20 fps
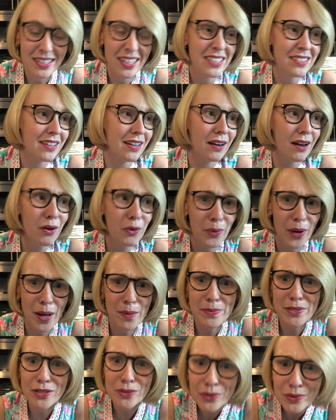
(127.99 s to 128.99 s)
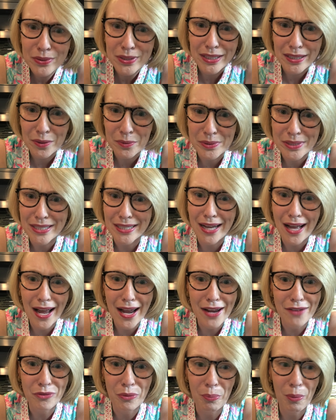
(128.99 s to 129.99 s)
And I said, oh, absolutely. And I was like, I
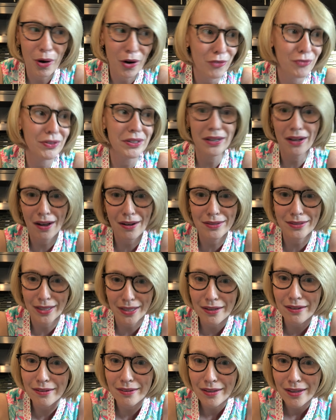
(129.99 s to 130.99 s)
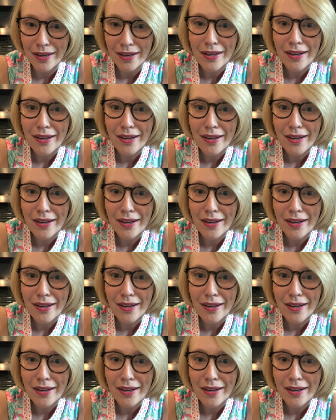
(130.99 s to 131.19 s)
have the perfect cocktail